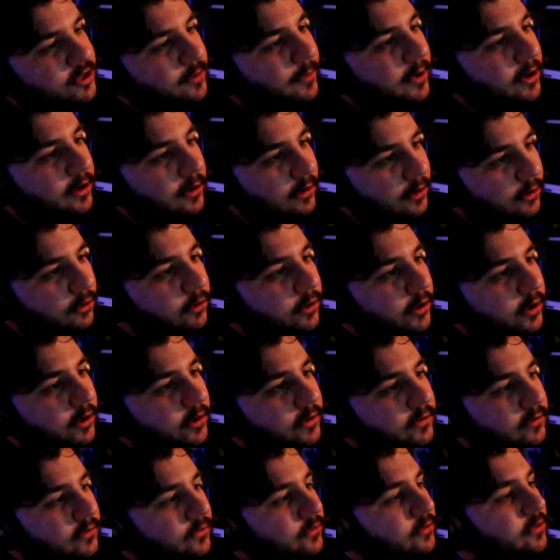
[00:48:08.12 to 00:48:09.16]
Mandalorian
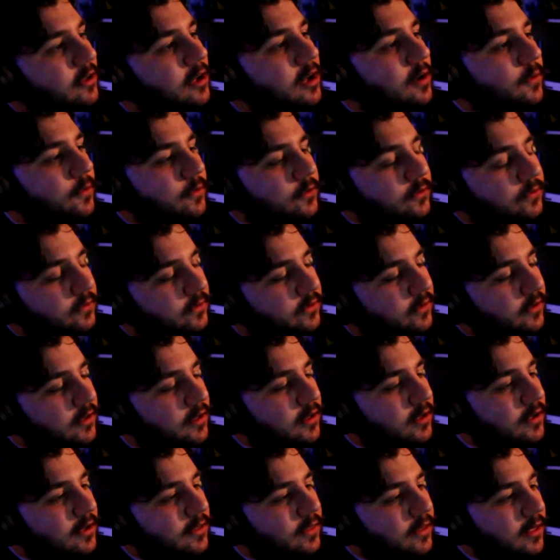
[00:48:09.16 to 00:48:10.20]
because of Star Wars
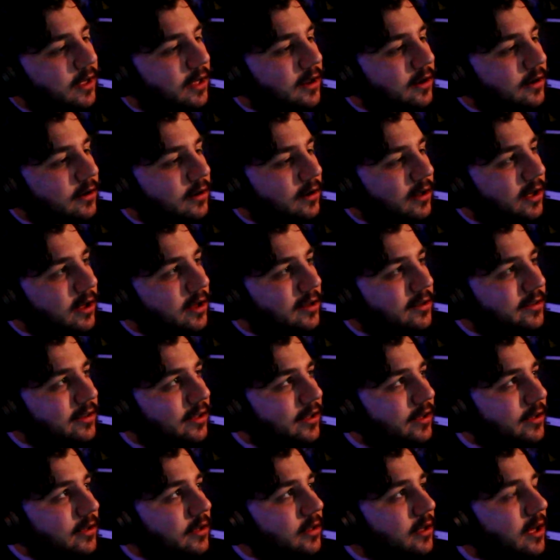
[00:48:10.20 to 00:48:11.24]
fatigue, and then I
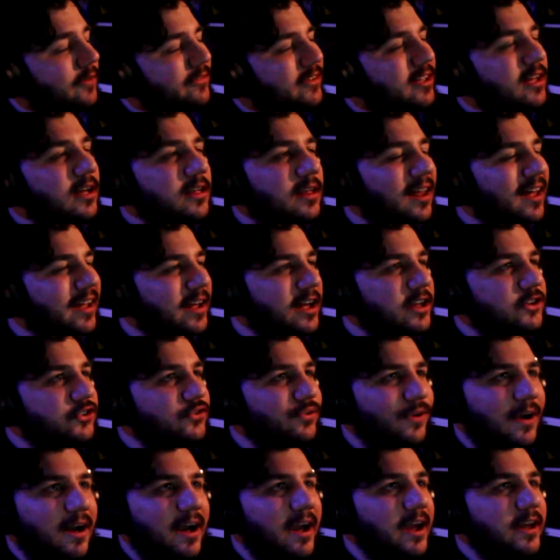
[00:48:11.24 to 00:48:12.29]
think I
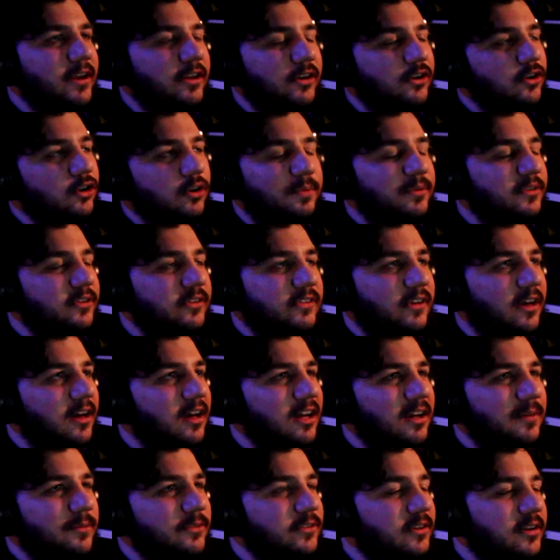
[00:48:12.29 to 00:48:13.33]
tried a couple of
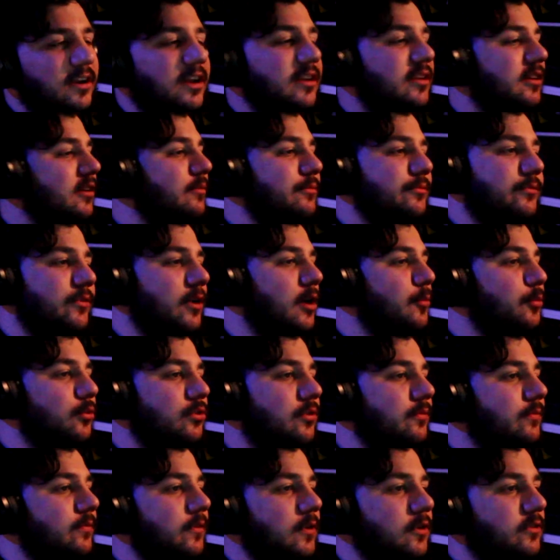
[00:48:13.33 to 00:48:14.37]
times and I didn't vibe with the
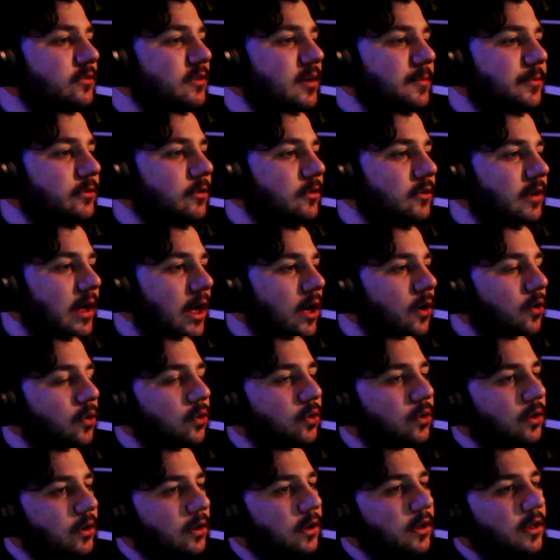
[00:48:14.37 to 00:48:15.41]
first episode at
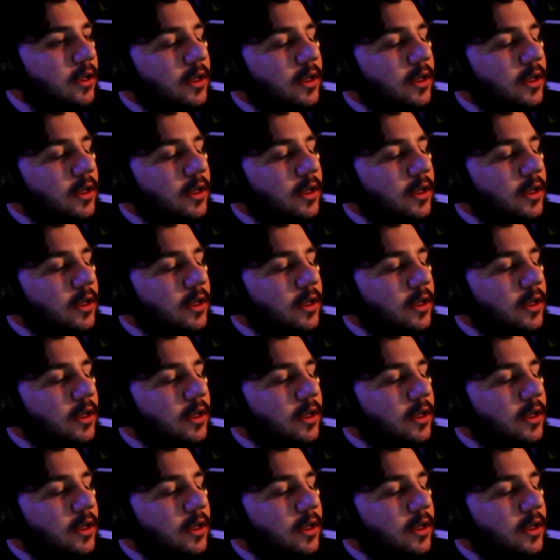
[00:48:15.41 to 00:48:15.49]
all.